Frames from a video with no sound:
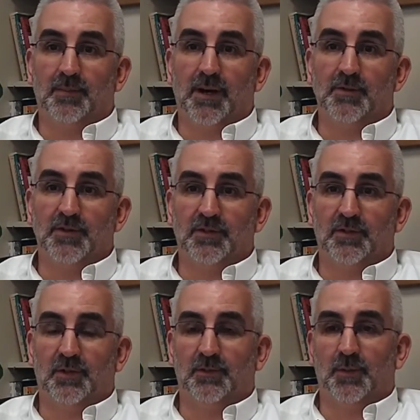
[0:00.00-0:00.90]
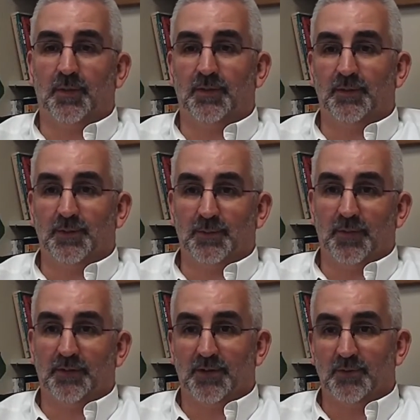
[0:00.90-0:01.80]
boundaries in terms of what they're doing
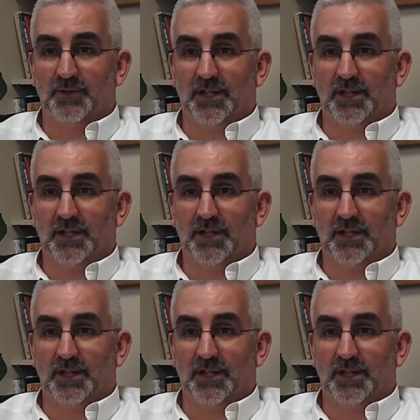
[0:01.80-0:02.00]
with their own